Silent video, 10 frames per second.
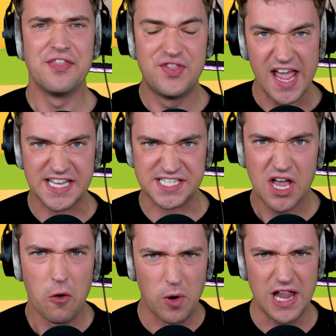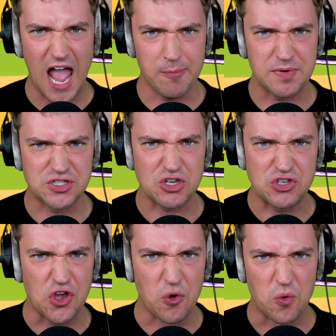this will happen to
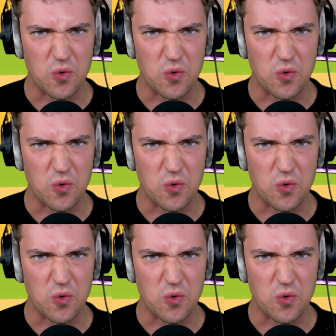you.